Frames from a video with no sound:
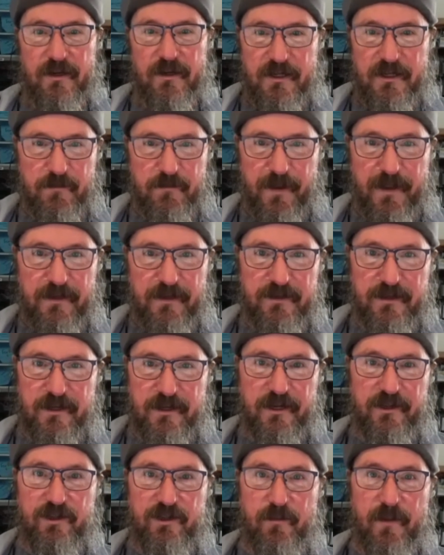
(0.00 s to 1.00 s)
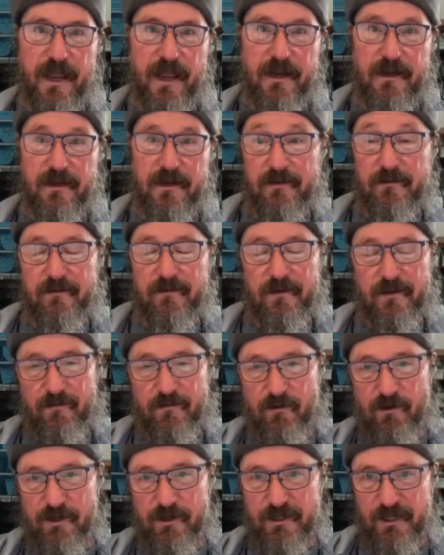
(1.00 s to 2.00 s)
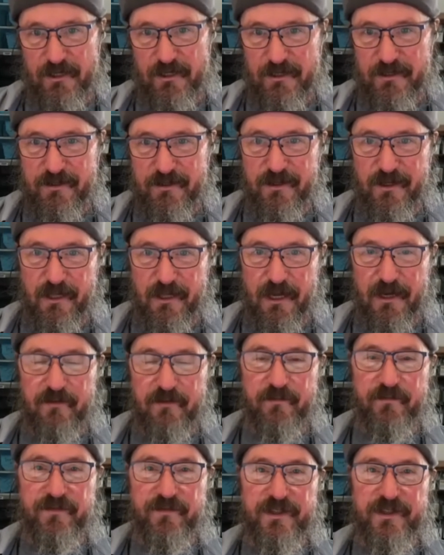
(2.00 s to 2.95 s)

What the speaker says: expense to each mat. And of course they did sell out.